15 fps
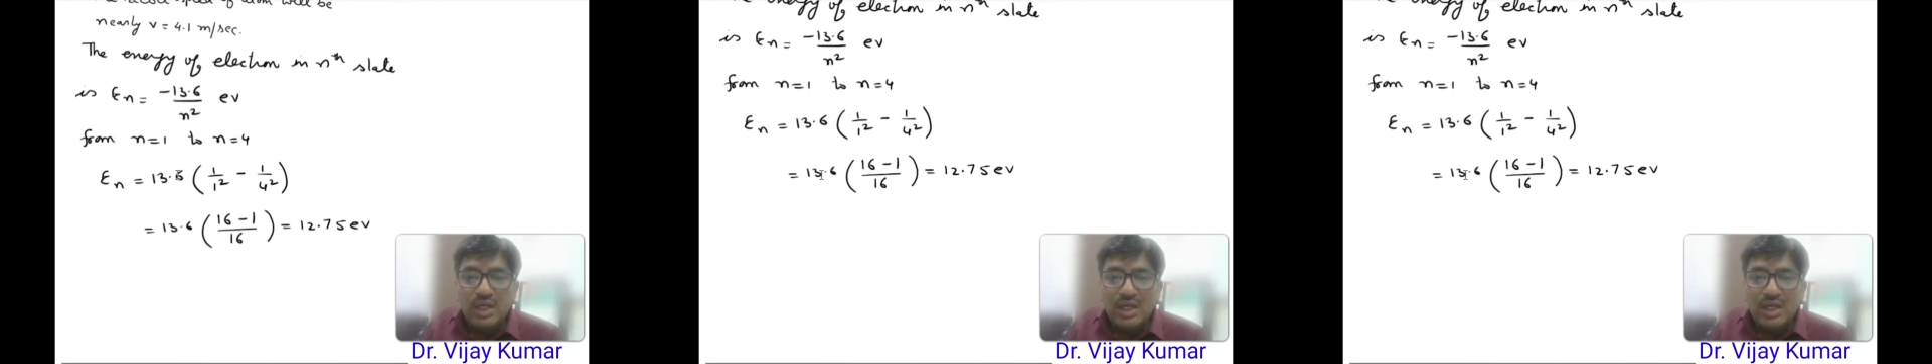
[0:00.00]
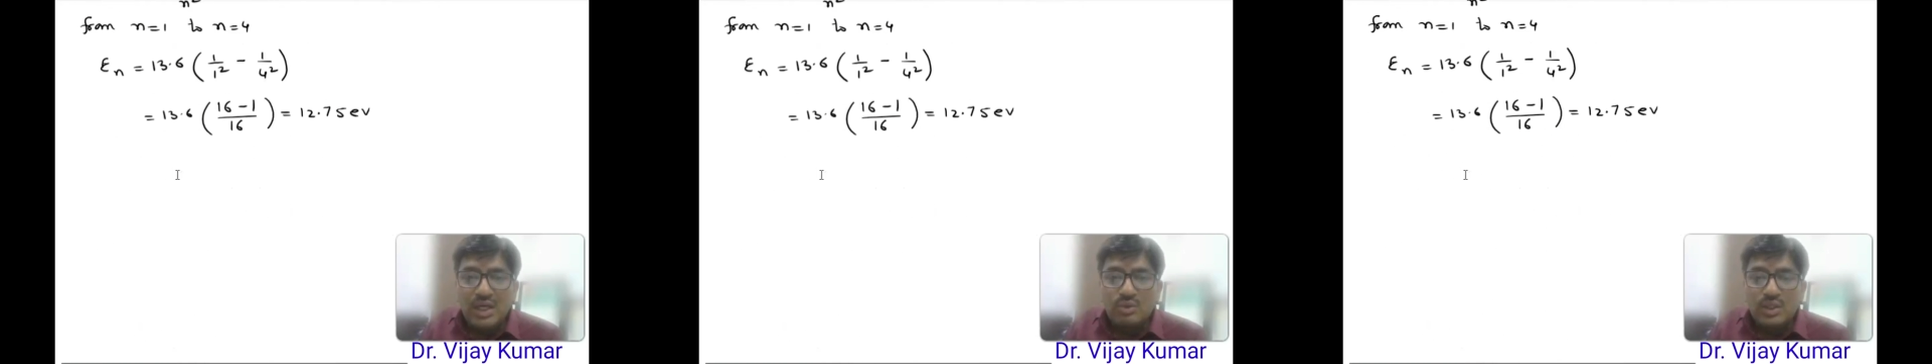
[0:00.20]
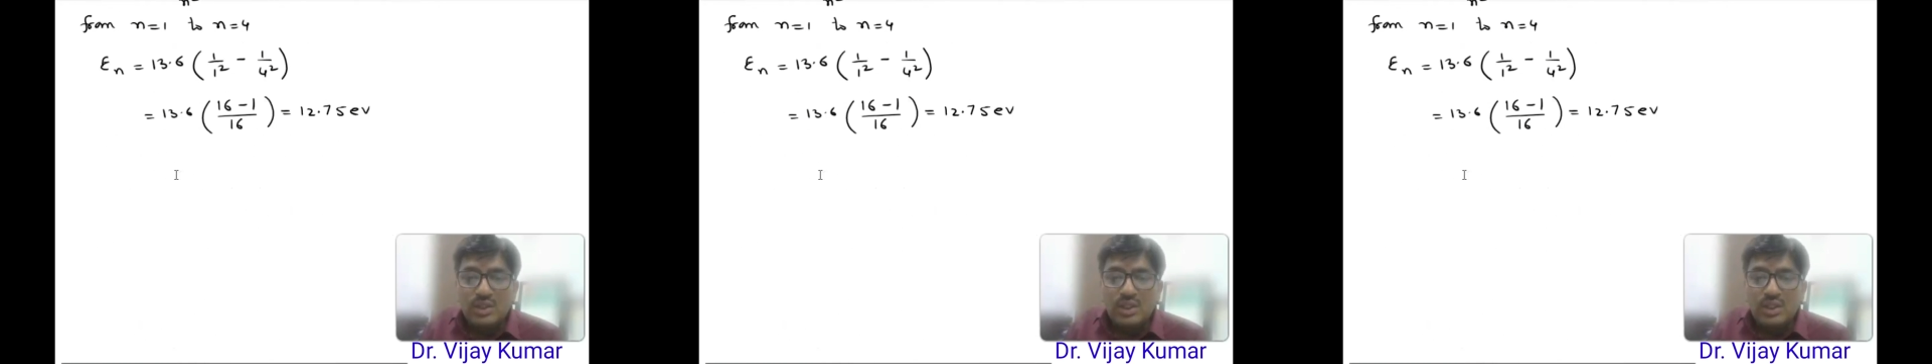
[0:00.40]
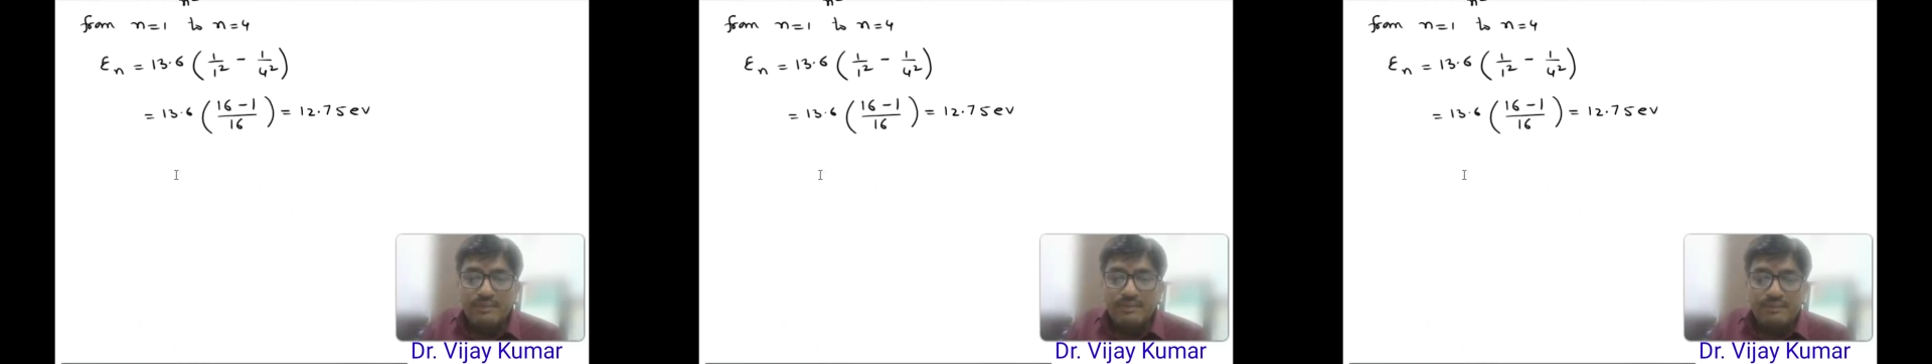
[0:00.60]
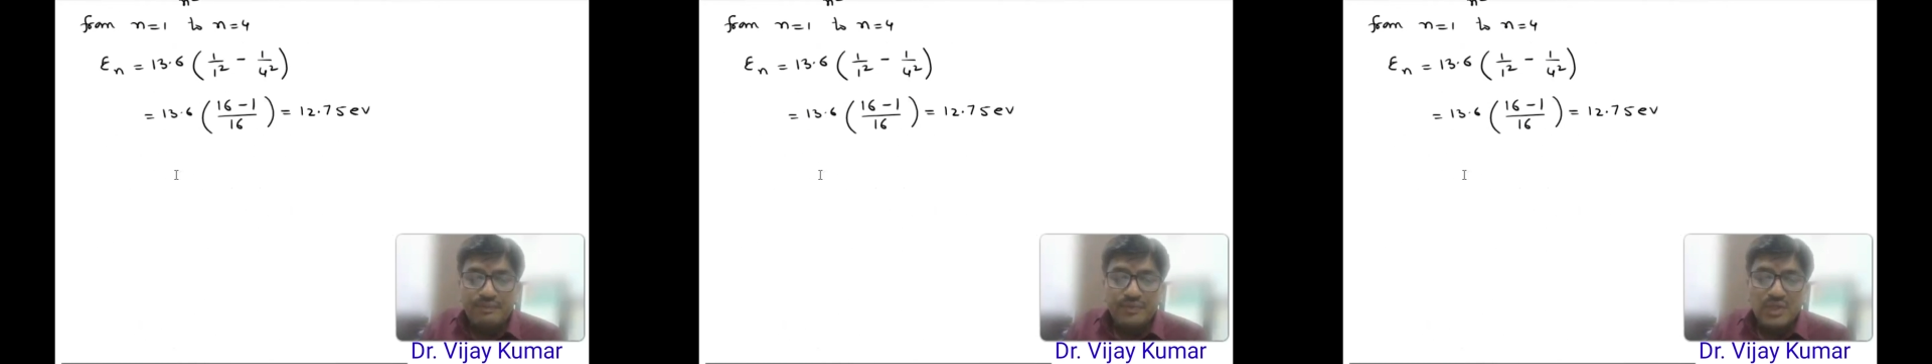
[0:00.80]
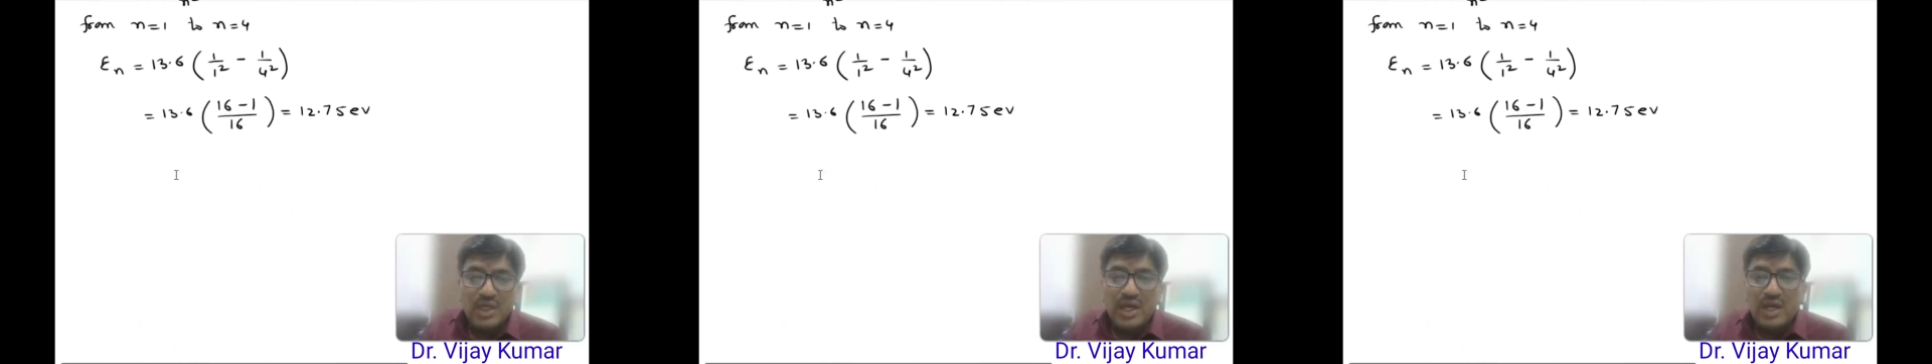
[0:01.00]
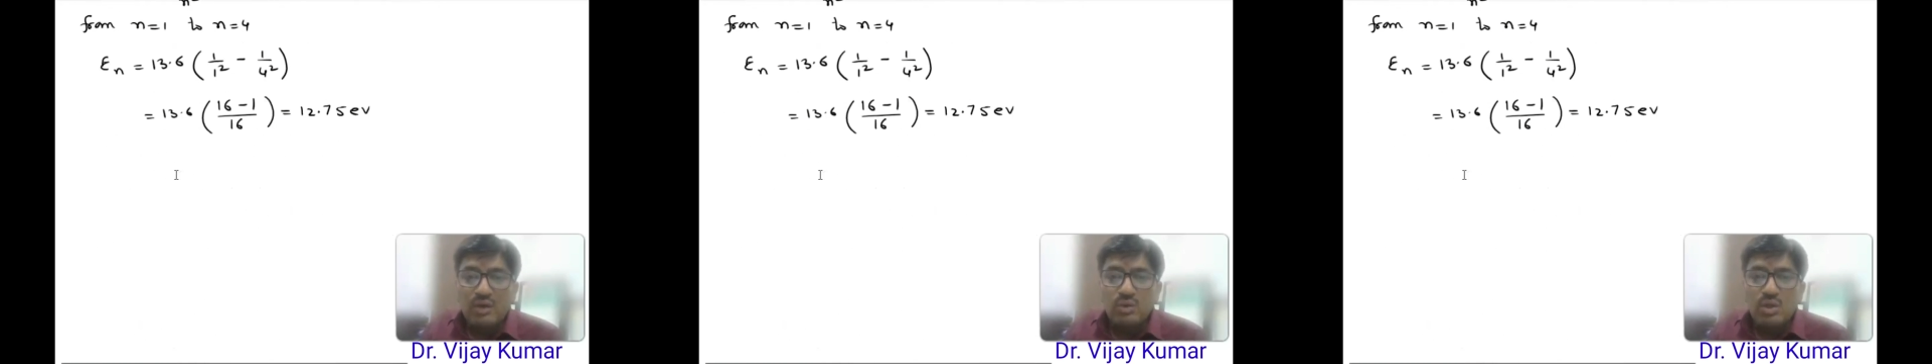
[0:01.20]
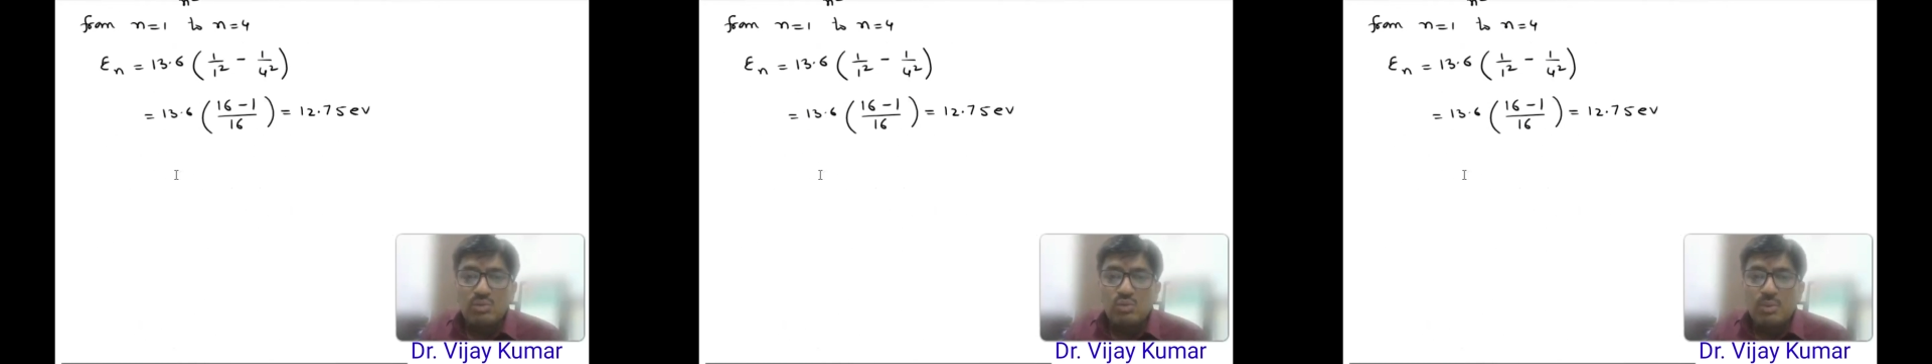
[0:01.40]
calculate the
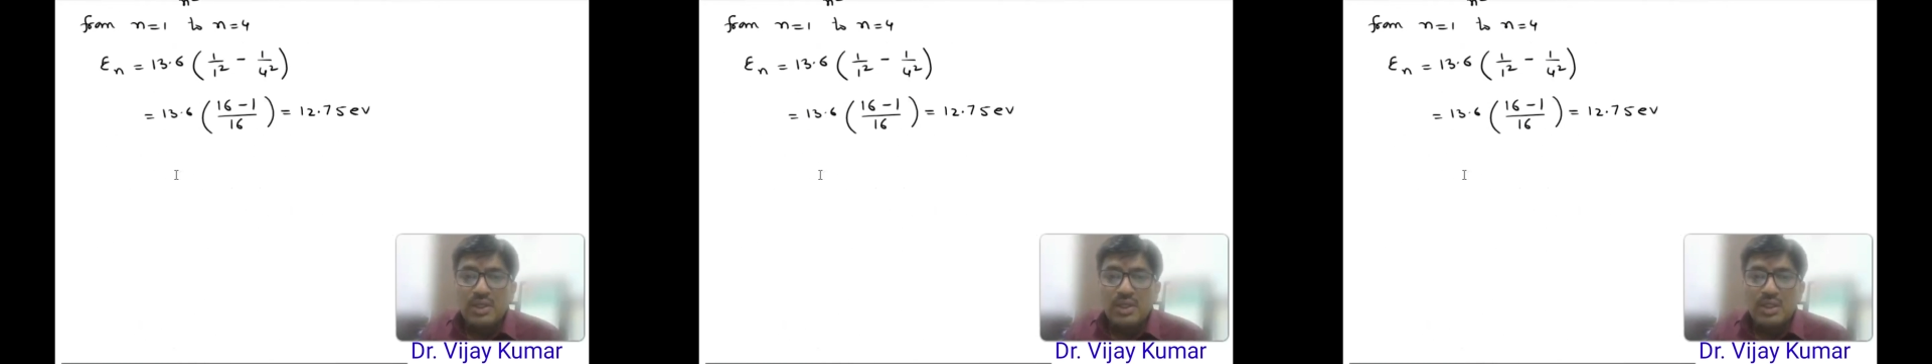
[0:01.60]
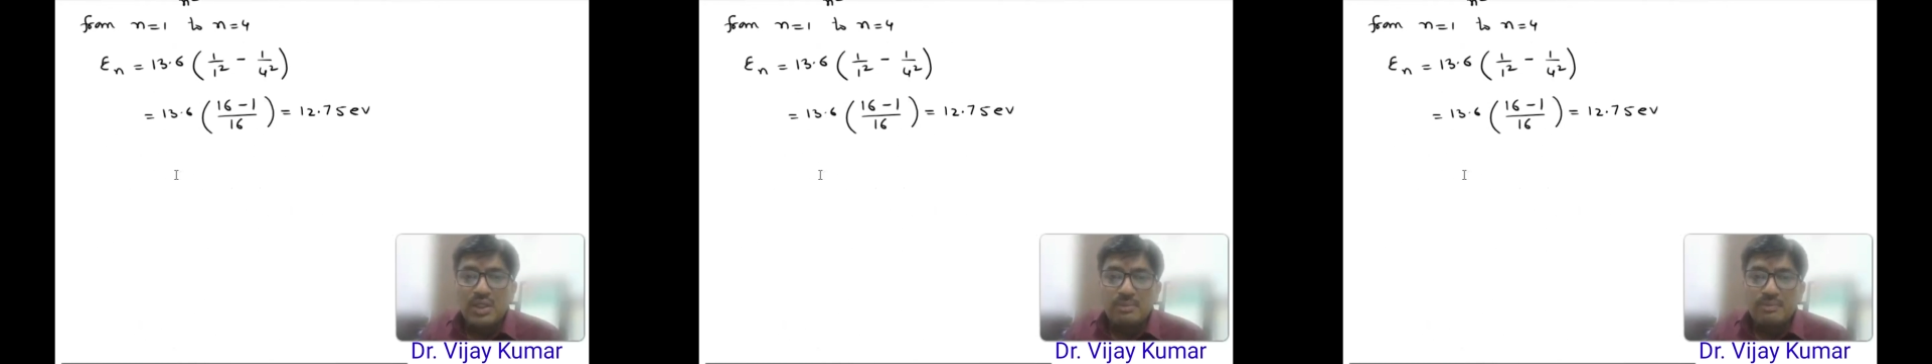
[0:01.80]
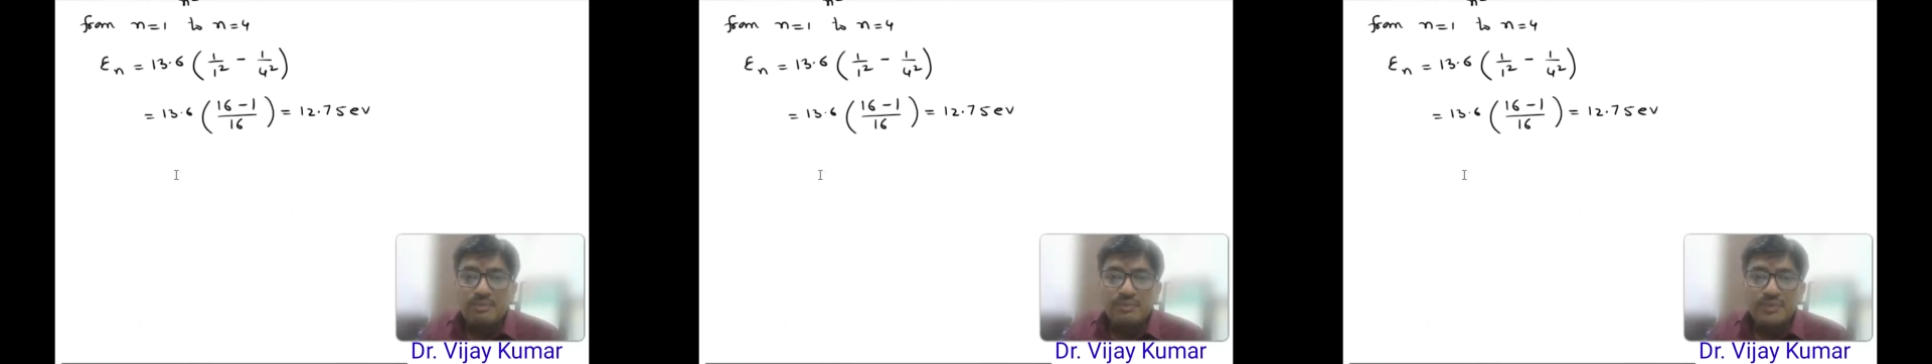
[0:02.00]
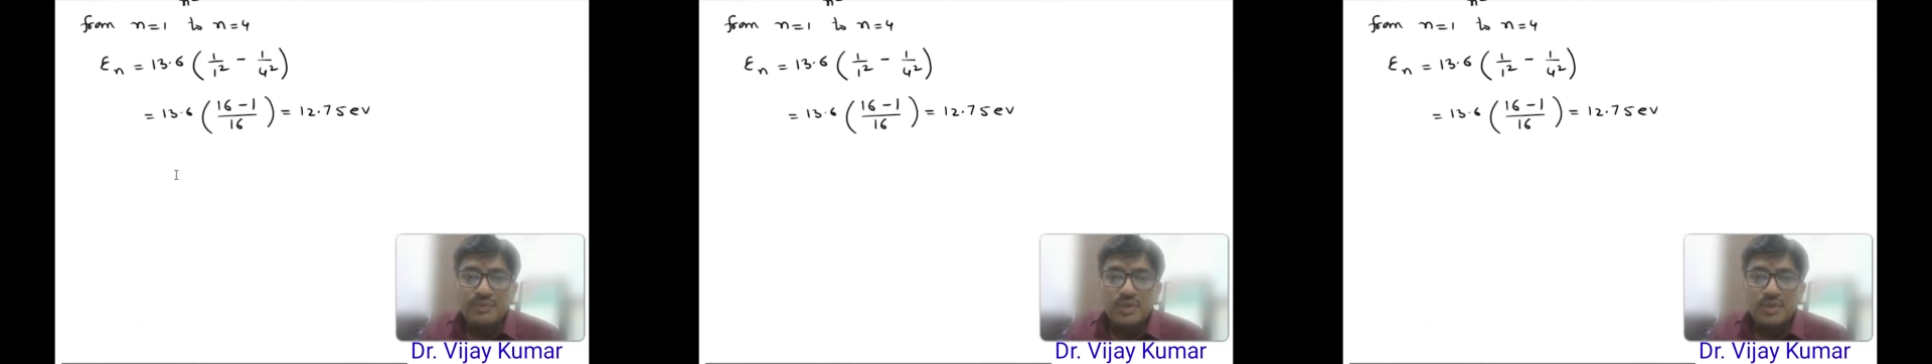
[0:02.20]
angular momentum.